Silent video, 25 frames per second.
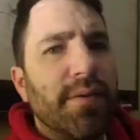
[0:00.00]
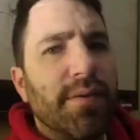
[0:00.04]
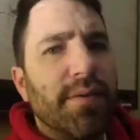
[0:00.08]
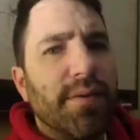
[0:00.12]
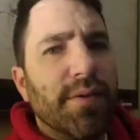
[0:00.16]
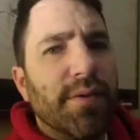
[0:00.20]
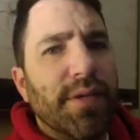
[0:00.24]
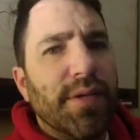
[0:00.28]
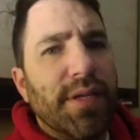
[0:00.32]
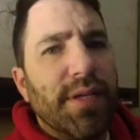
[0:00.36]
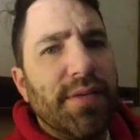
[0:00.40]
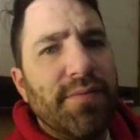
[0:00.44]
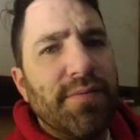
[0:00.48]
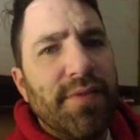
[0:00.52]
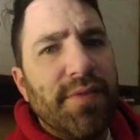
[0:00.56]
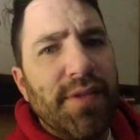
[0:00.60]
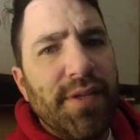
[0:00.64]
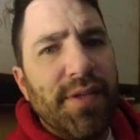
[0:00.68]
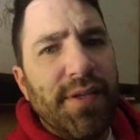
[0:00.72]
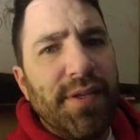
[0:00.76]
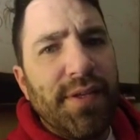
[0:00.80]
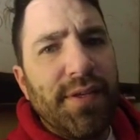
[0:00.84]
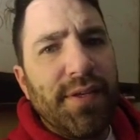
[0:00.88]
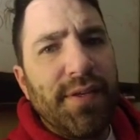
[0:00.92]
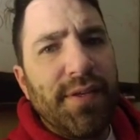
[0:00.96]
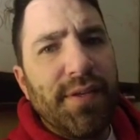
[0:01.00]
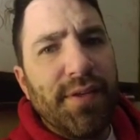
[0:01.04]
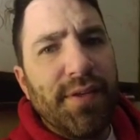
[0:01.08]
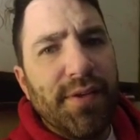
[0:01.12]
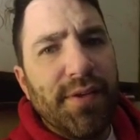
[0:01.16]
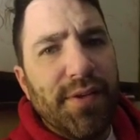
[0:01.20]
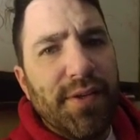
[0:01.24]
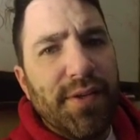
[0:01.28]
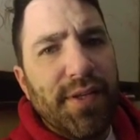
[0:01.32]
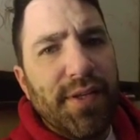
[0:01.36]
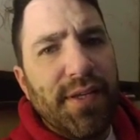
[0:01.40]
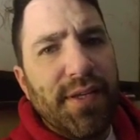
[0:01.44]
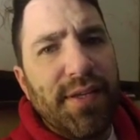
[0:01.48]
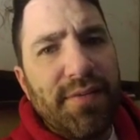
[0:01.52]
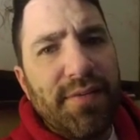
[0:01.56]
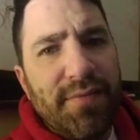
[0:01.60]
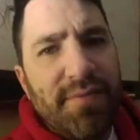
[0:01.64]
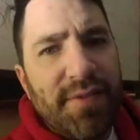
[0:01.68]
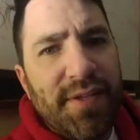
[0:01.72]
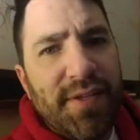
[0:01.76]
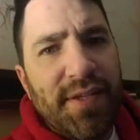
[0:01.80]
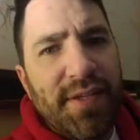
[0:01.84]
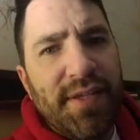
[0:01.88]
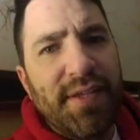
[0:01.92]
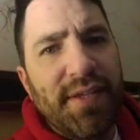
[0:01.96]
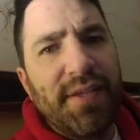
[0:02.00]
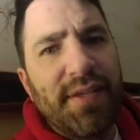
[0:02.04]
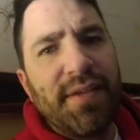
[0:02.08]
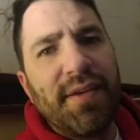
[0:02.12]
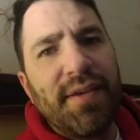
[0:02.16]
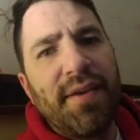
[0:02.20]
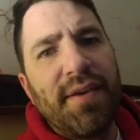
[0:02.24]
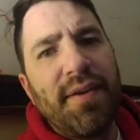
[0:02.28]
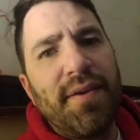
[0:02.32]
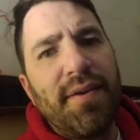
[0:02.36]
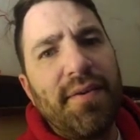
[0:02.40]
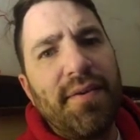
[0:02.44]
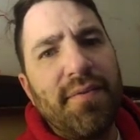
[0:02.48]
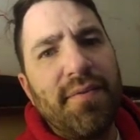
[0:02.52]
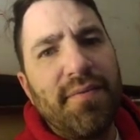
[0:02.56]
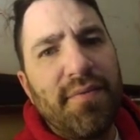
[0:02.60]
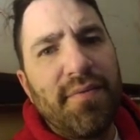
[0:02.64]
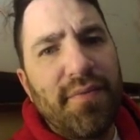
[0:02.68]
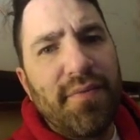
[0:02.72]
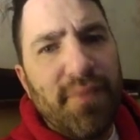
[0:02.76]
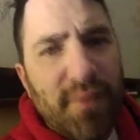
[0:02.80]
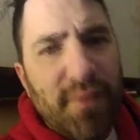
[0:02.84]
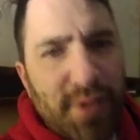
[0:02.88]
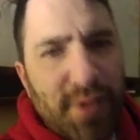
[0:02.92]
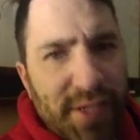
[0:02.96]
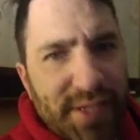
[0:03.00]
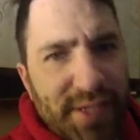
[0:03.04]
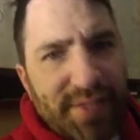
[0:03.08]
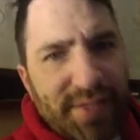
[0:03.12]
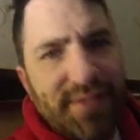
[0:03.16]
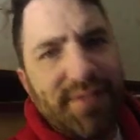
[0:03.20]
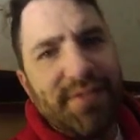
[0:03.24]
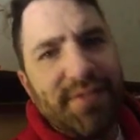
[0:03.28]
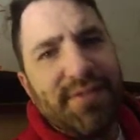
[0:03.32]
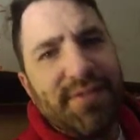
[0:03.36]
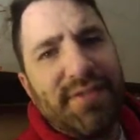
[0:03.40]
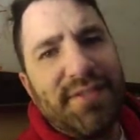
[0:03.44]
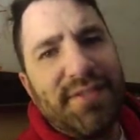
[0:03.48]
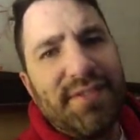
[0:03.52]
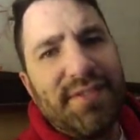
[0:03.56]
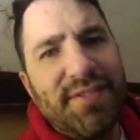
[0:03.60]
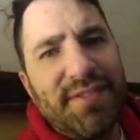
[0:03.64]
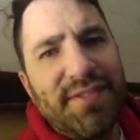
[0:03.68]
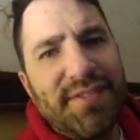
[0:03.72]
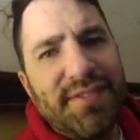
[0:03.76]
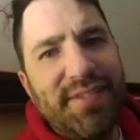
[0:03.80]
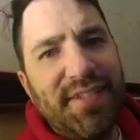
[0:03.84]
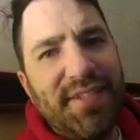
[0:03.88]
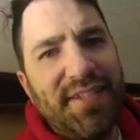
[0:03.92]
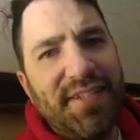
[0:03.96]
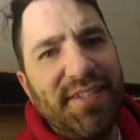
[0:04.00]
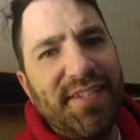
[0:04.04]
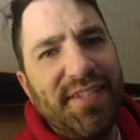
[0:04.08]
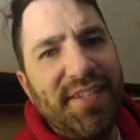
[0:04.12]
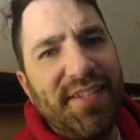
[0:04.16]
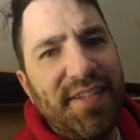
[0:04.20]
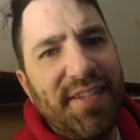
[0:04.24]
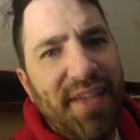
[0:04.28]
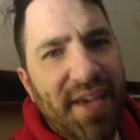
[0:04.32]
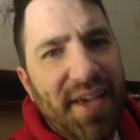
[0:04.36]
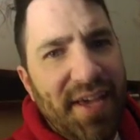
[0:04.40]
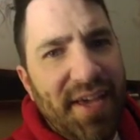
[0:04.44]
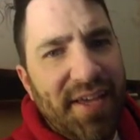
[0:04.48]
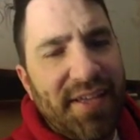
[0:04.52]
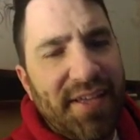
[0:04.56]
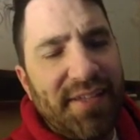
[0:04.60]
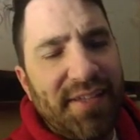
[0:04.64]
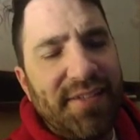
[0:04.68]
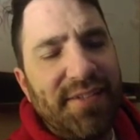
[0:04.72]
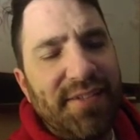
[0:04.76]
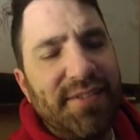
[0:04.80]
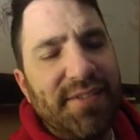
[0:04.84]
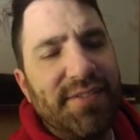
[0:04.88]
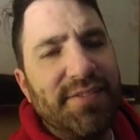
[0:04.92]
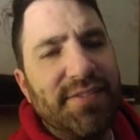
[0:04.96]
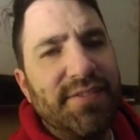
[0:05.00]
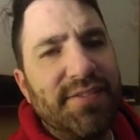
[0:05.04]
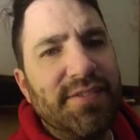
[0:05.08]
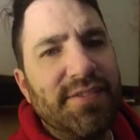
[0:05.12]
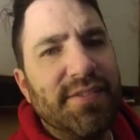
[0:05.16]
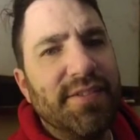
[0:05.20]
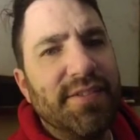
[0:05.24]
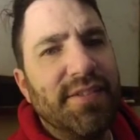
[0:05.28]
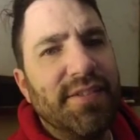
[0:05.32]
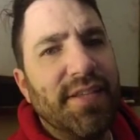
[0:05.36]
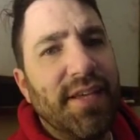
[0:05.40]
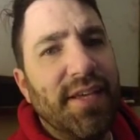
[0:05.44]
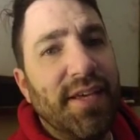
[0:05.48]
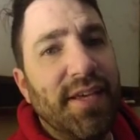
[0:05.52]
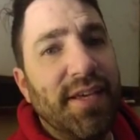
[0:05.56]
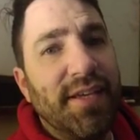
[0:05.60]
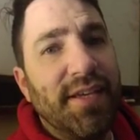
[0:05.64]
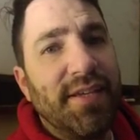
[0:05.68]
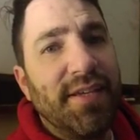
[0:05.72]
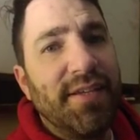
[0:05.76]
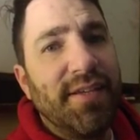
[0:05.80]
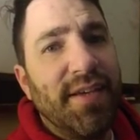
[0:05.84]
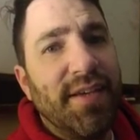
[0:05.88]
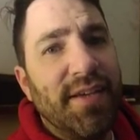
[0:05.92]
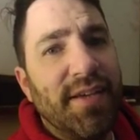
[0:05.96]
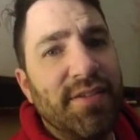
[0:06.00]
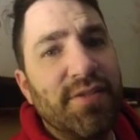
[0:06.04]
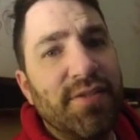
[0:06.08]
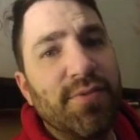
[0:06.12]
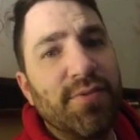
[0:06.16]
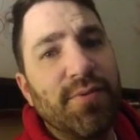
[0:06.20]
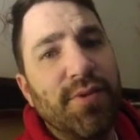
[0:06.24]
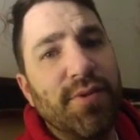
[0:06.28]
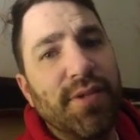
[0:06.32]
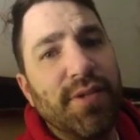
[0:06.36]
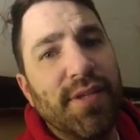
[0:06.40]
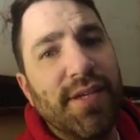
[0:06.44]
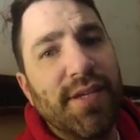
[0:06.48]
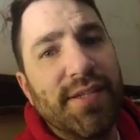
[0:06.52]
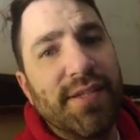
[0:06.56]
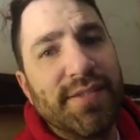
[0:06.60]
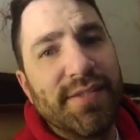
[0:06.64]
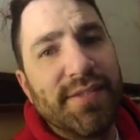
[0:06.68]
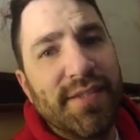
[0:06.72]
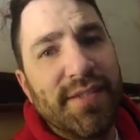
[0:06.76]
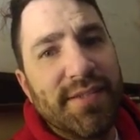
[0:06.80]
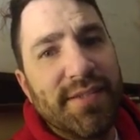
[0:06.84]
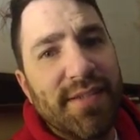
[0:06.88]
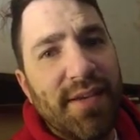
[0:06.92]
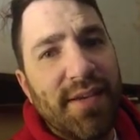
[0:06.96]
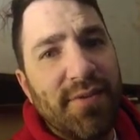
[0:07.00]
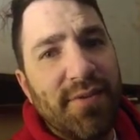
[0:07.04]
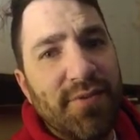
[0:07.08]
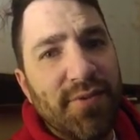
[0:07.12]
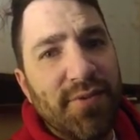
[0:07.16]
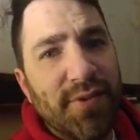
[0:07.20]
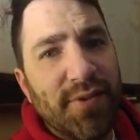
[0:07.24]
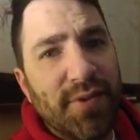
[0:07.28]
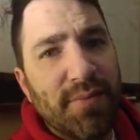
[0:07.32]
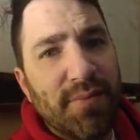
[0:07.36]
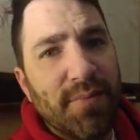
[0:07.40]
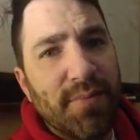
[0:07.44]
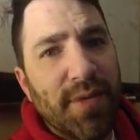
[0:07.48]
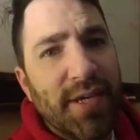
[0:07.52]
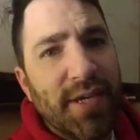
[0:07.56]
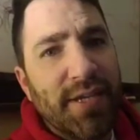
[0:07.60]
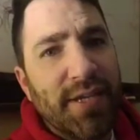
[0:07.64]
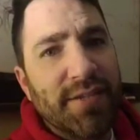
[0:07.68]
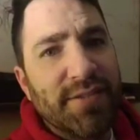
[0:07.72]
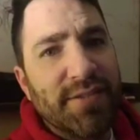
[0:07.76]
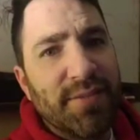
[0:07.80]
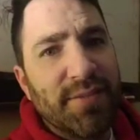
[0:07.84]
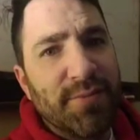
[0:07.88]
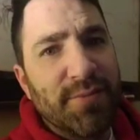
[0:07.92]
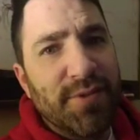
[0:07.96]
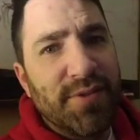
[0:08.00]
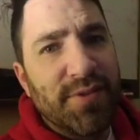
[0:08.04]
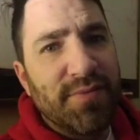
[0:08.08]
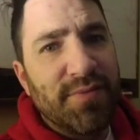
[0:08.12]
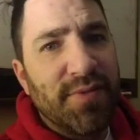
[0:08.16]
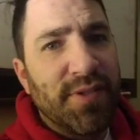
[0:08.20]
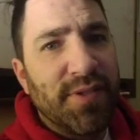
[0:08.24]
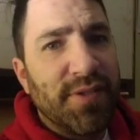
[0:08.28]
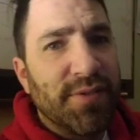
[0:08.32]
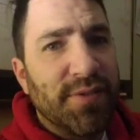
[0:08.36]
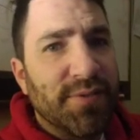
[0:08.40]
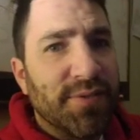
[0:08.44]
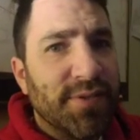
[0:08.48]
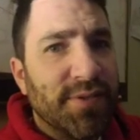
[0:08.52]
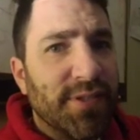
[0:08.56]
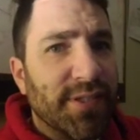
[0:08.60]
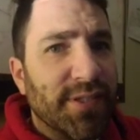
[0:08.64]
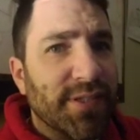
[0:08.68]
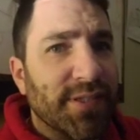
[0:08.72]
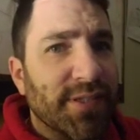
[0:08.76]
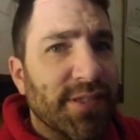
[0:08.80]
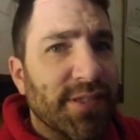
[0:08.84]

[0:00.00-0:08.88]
Good evening, good evening, friends. Today, today, I just realized as I was looking back at some of these videos to